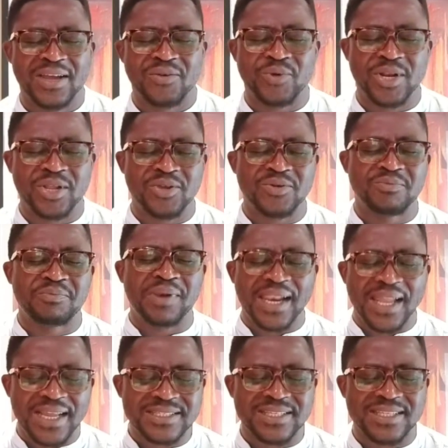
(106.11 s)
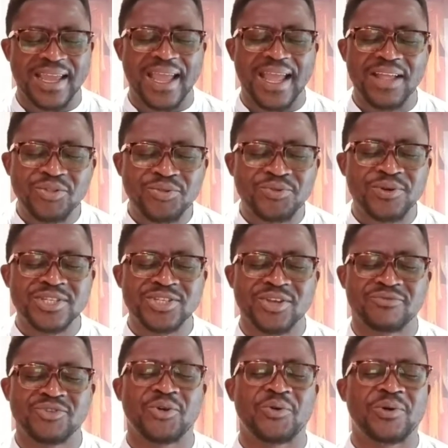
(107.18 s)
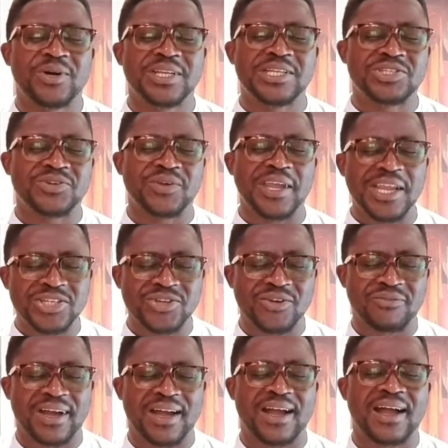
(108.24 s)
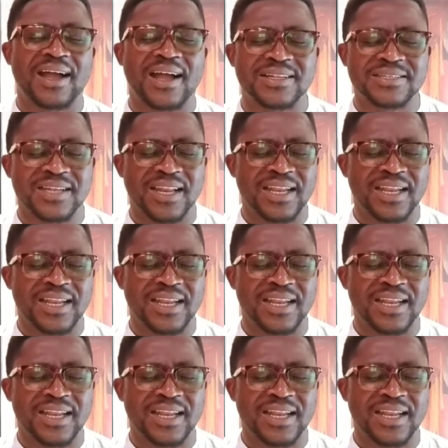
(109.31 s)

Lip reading: will you bless the entrance of your word into each of our hearts.